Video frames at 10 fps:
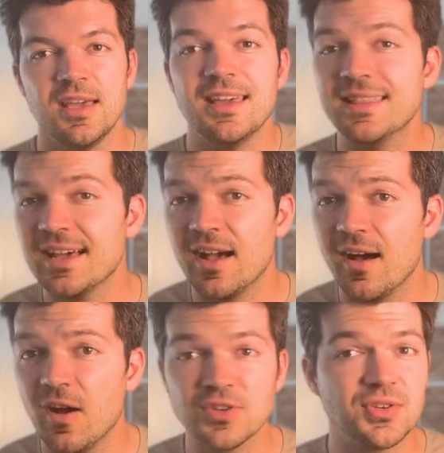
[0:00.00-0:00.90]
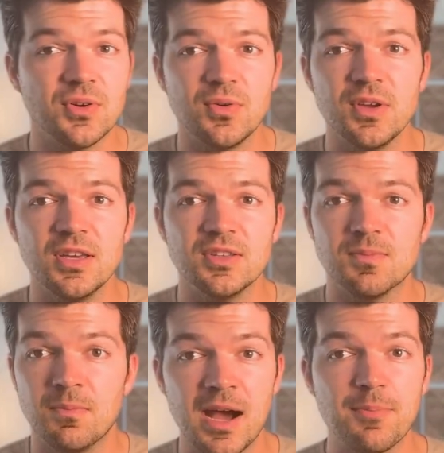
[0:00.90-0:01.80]
And that also is
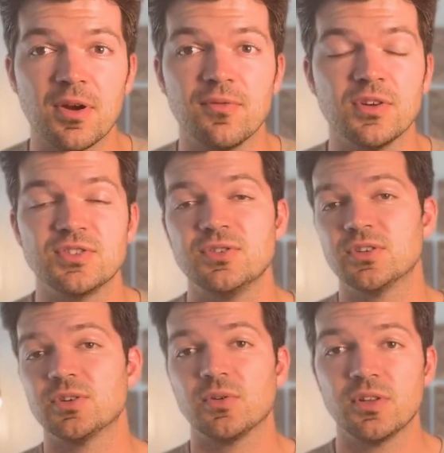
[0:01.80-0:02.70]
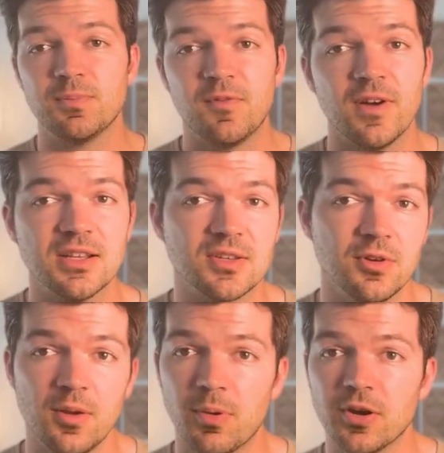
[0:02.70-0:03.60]
my preference. You could totally find
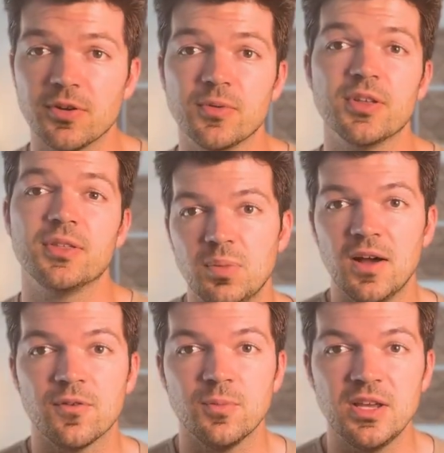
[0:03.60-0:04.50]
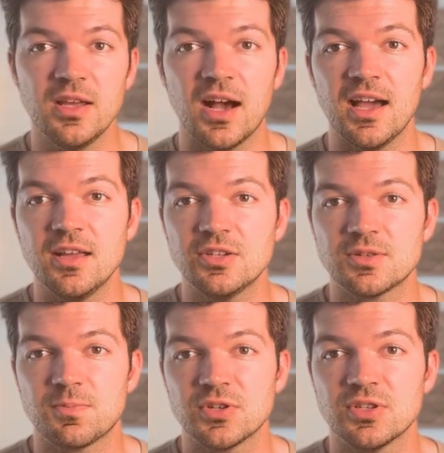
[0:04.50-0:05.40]
someone to partner with. But for me, I
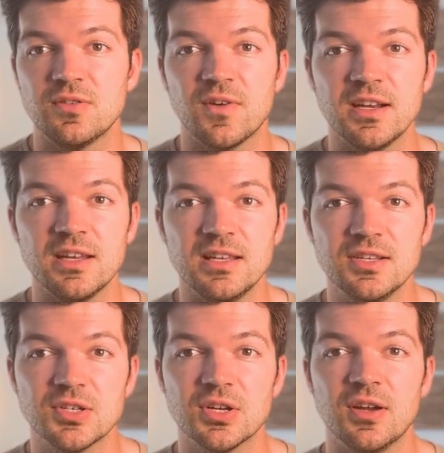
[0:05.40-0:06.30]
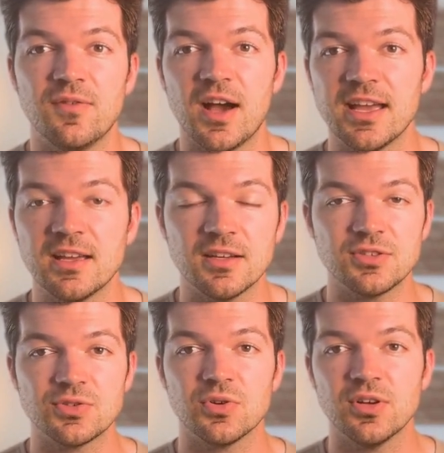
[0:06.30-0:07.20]
just personally find it easier if I can
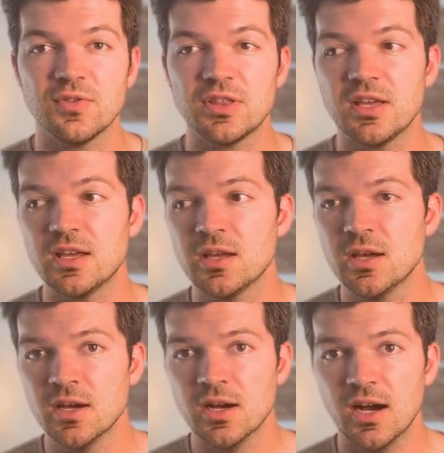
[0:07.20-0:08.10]
control everything.